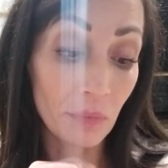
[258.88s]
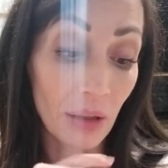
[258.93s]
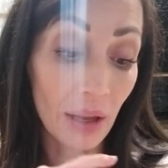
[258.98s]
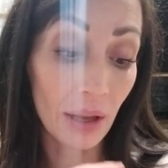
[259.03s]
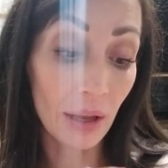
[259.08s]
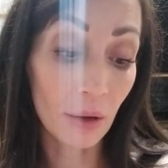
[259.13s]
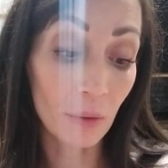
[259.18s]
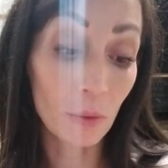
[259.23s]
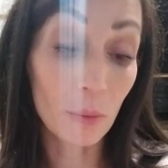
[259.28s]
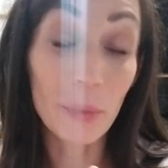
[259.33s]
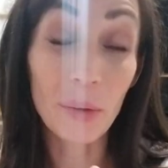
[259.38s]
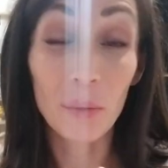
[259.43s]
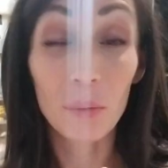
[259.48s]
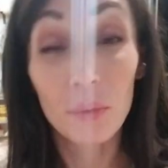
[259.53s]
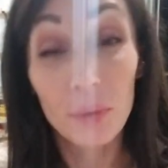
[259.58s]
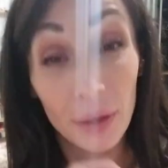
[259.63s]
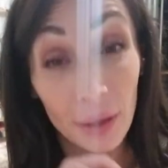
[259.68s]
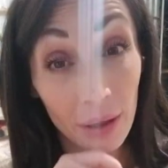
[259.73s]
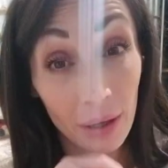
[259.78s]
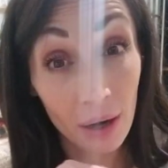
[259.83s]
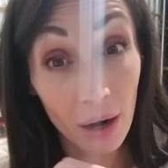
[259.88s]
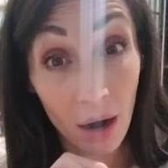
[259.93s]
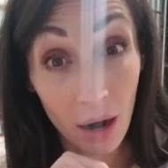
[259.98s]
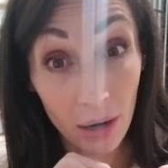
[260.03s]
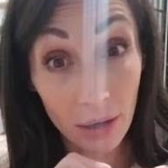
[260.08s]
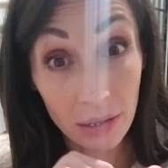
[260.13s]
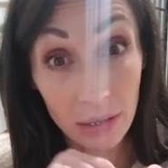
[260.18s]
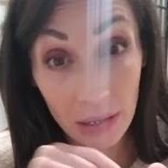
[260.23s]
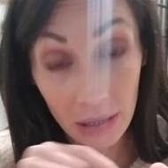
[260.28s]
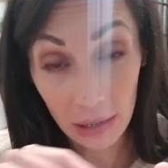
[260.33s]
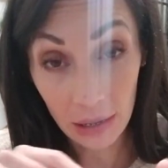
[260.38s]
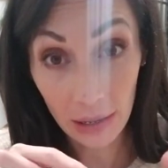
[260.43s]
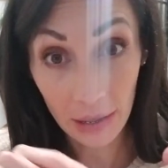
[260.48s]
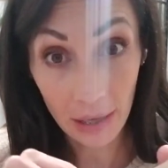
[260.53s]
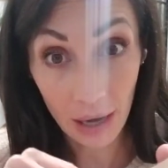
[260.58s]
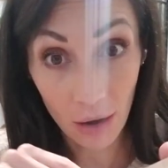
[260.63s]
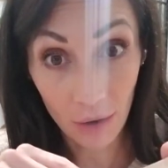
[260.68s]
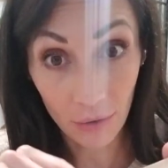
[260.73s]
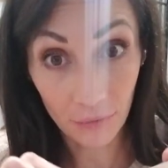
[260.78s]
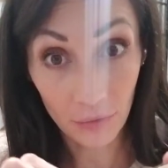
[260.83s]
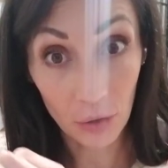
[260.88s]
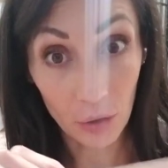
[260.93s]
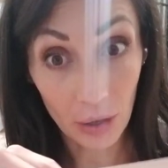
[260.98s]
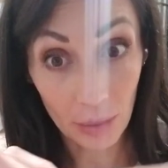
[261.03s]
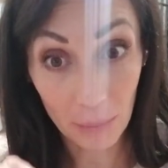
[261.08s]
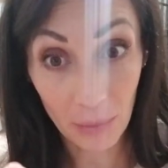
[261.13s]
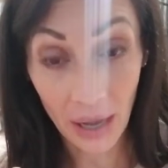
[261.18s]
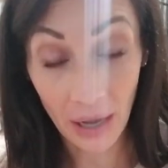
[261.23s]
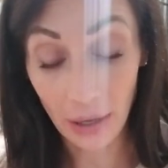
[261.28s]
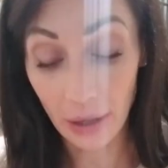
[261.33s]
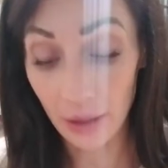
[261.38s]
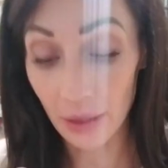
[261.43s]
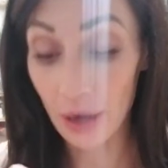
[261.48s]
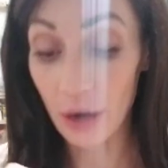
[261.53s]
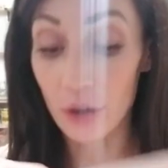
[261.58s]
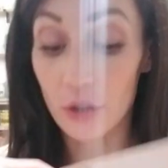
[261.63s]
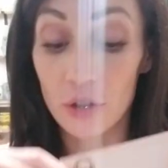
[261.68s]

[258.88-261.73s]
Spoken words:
It will be really hard to clean out if you get paint in there.